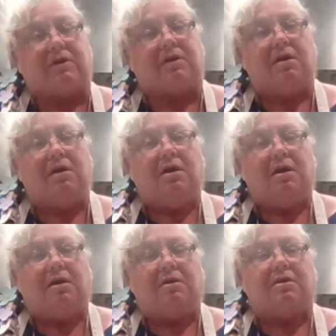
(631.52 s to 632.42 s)
in the oven
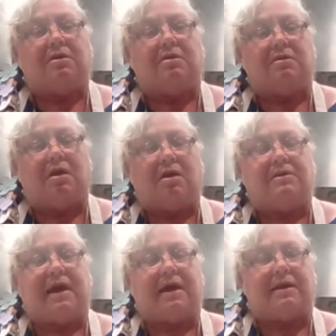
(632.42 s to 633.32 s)

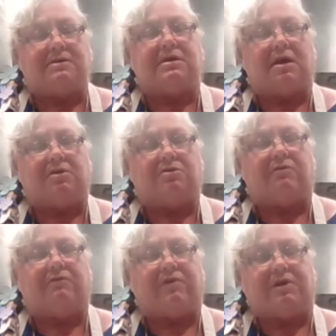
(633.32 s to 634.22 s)
that is
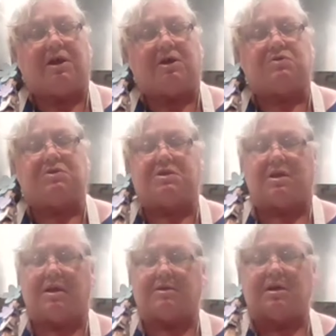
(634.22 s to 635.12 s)
another very
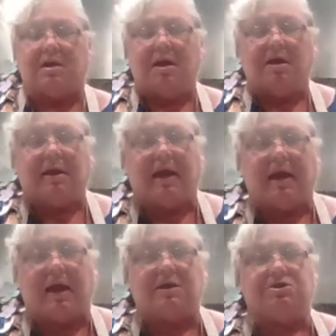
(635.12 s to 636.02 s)
dangerous thing.
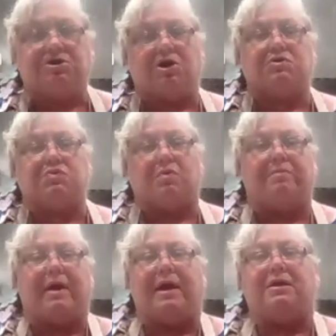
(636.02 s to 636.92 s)
Canning jars
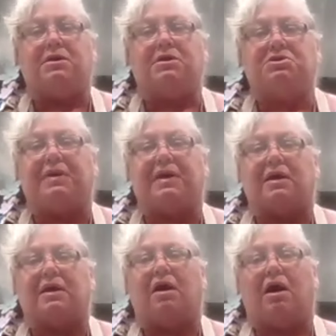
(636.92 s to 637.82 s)
were made to
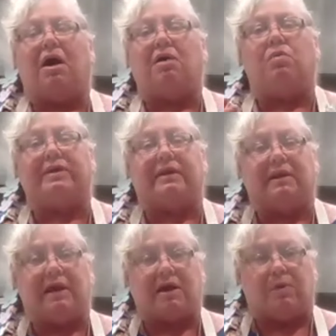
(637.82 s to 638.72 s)
get hot
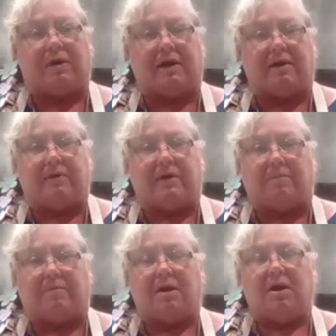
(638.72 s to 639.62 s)
with liquid in
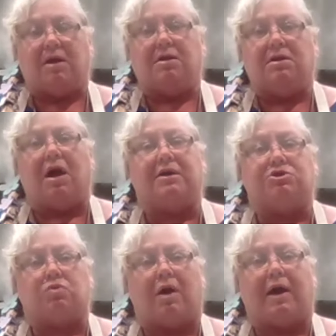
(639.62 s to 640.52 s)
them,
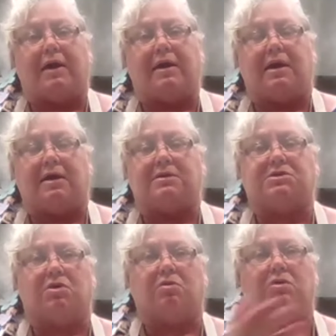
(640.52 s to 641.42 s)
not a dry
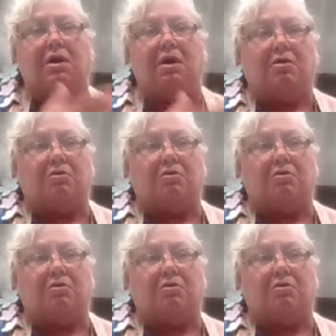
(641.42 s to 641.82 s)
heat. So